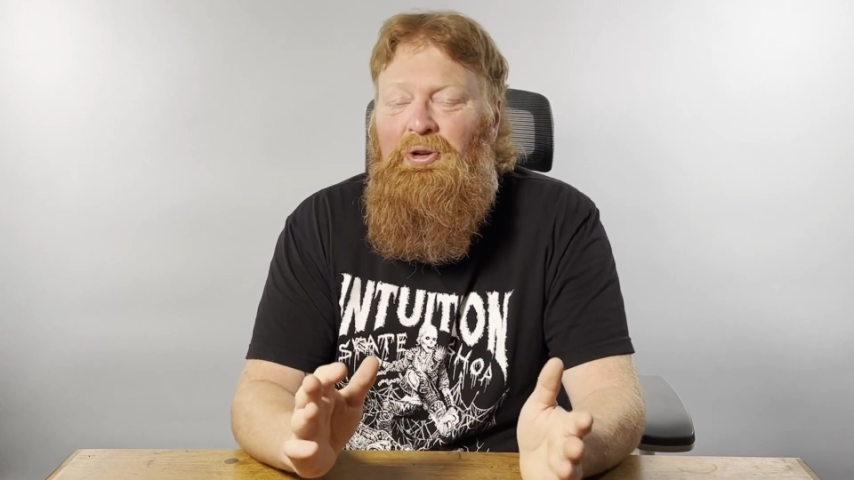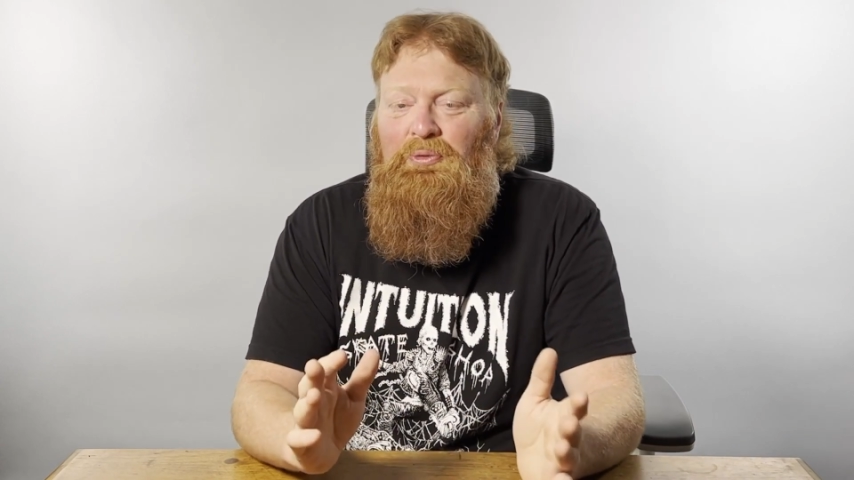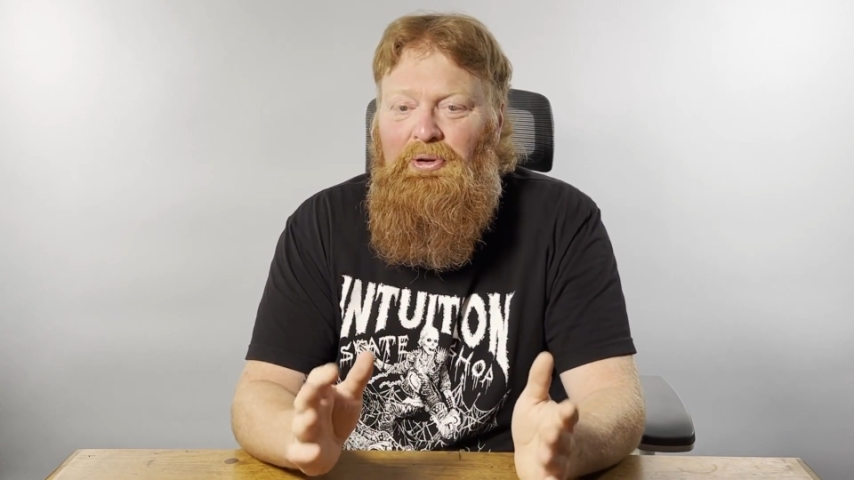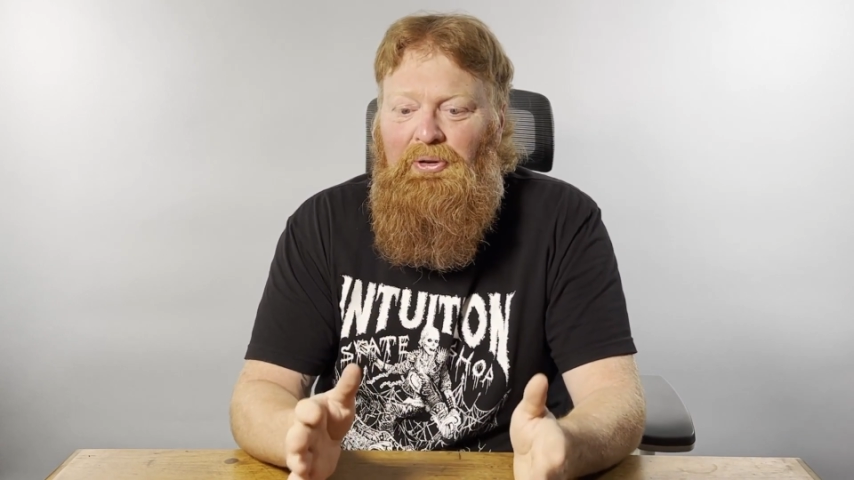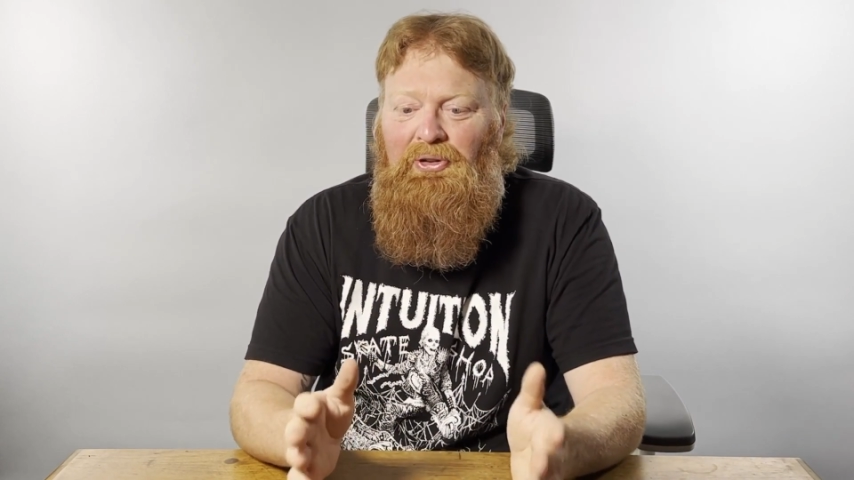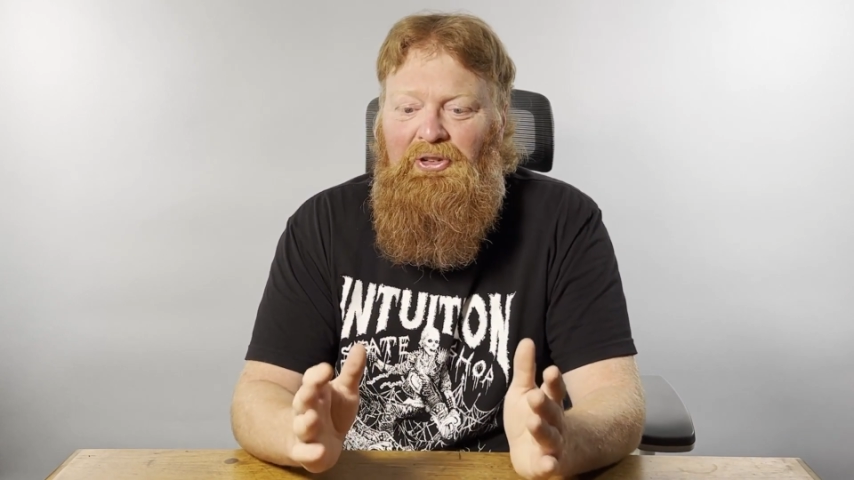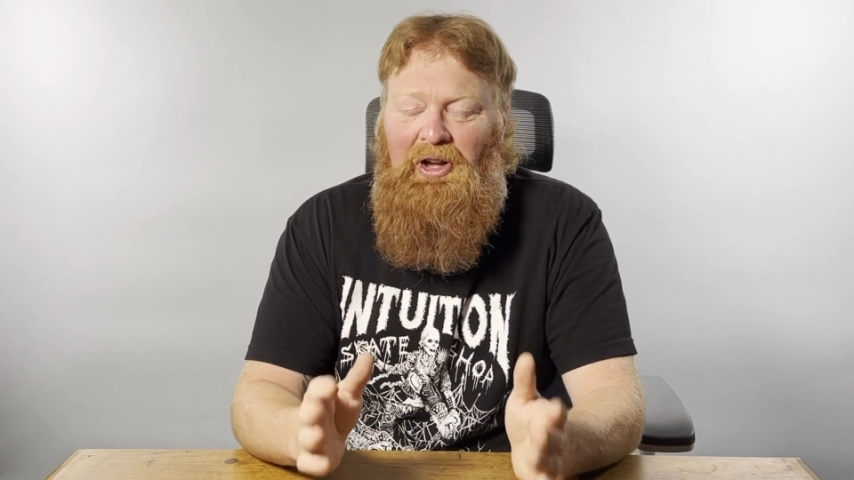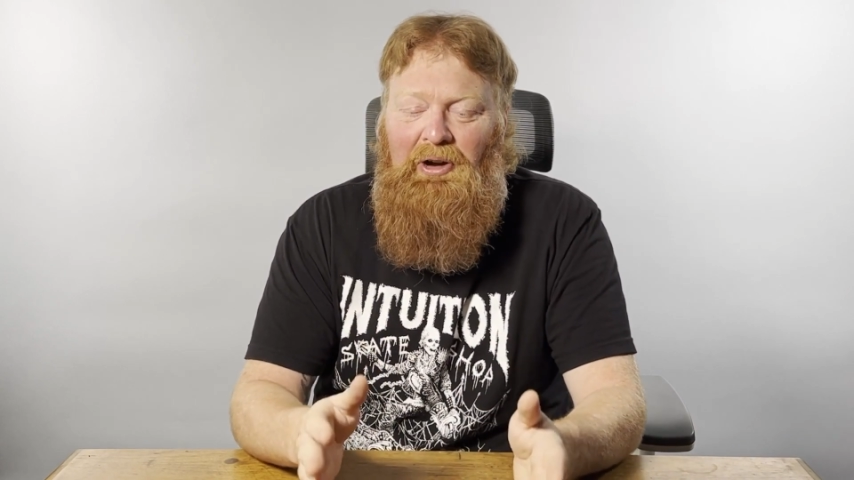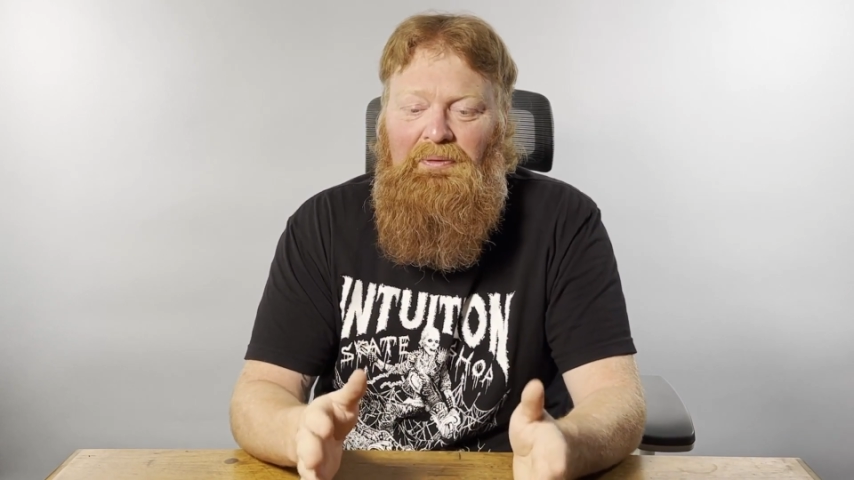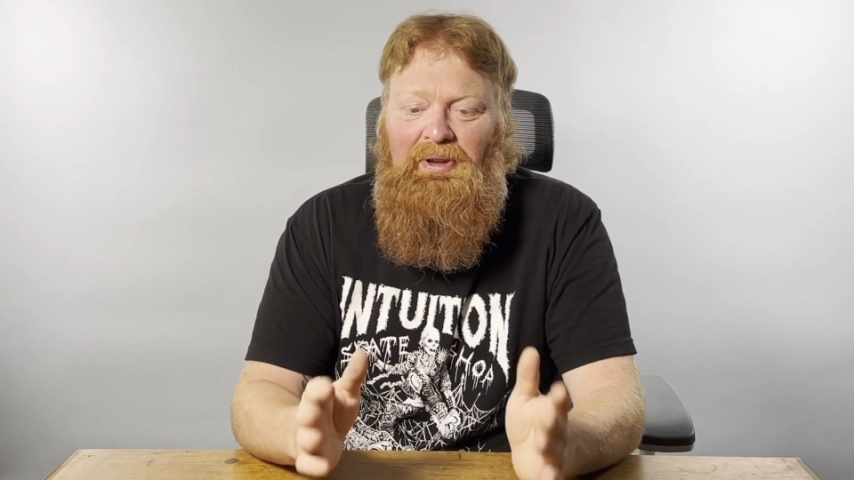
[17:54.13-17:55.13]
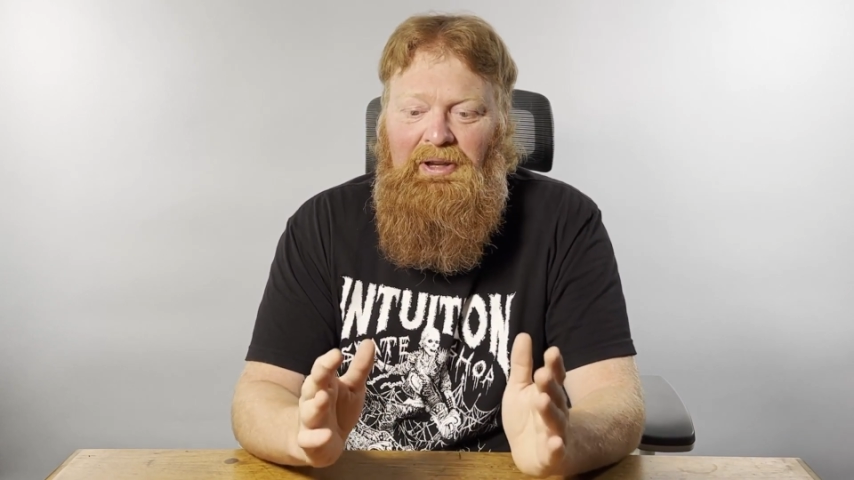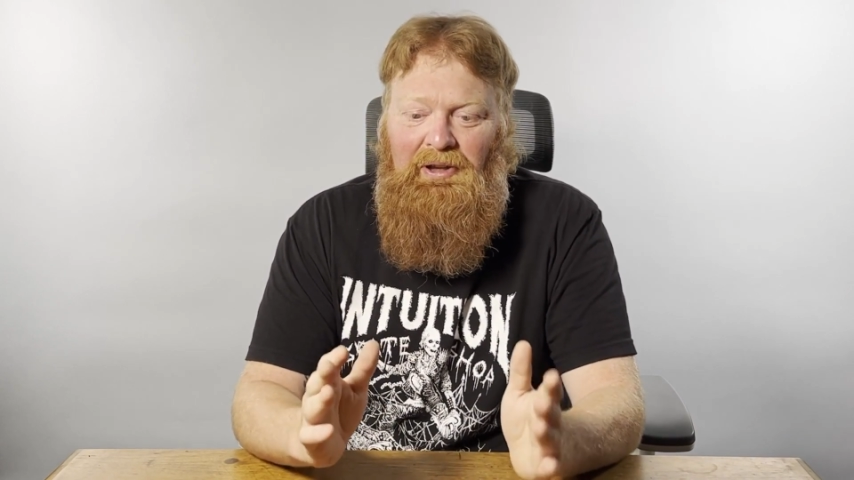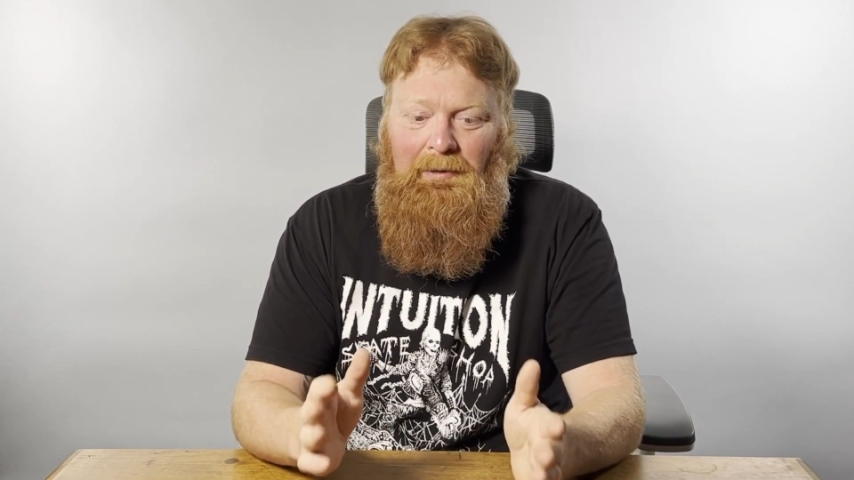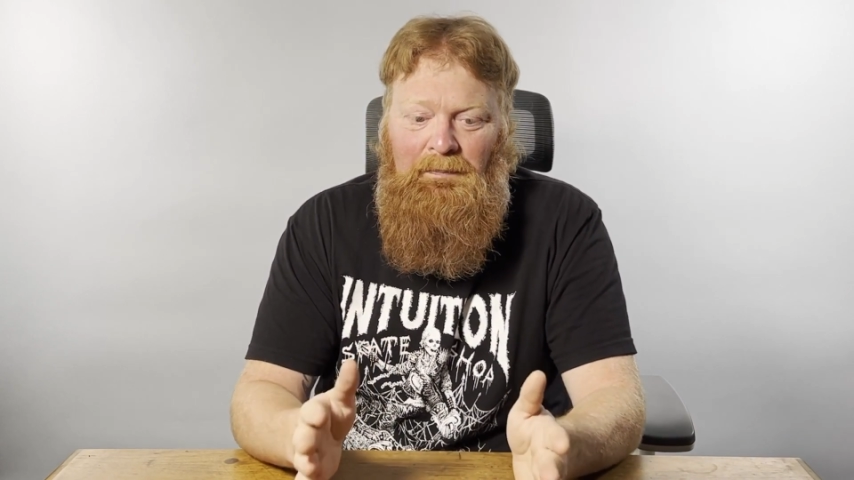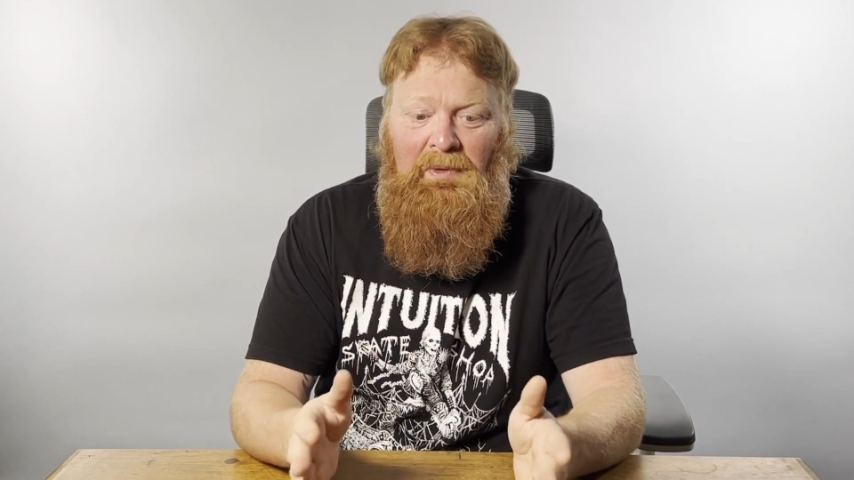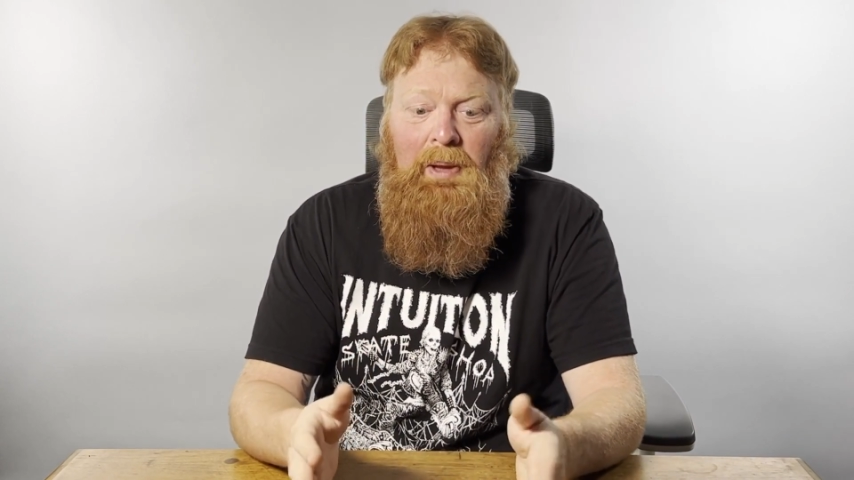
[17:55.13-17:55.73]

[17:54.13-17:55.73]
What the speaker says: real style video.